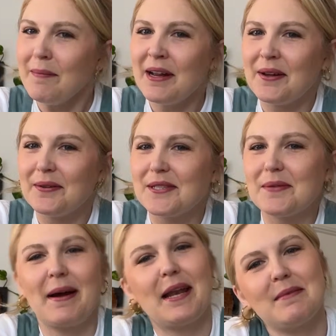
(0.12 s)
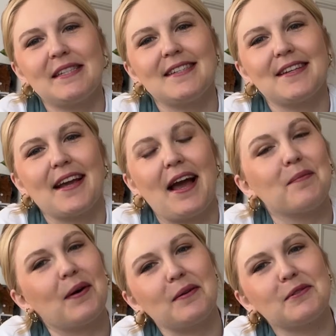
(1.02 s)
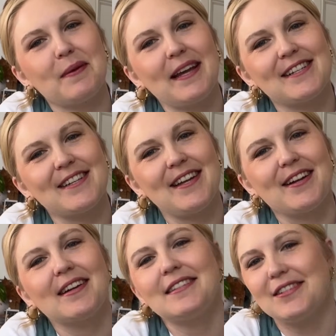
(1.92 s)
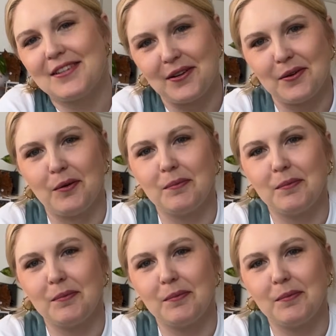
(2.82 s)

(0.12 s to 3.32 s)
Hi dudes, my name is Cecilia and welcome to my kitchen here in Stockholm,